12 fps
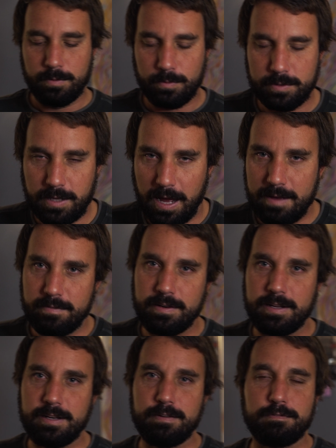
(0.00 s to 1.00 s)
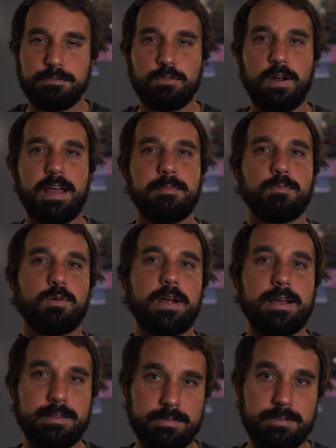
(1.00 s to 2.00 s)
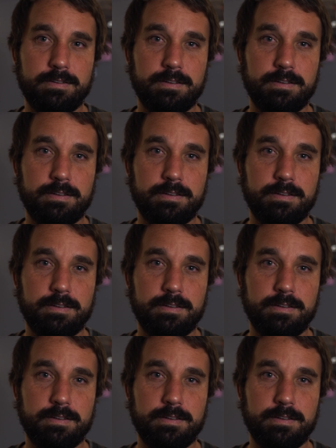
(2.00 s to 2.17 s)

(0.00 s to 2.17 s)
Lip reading: We're diving into frame rates.